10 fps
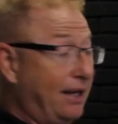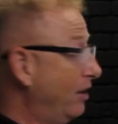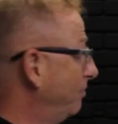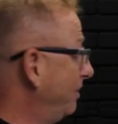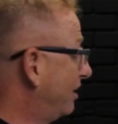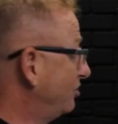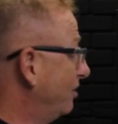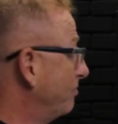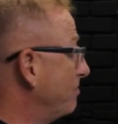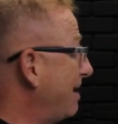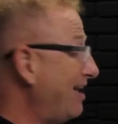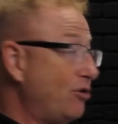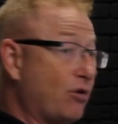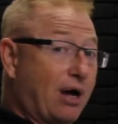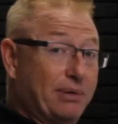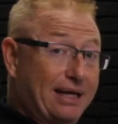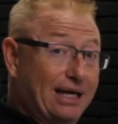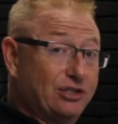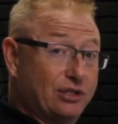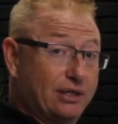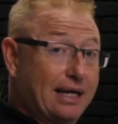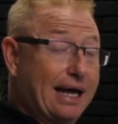here because you met your obligation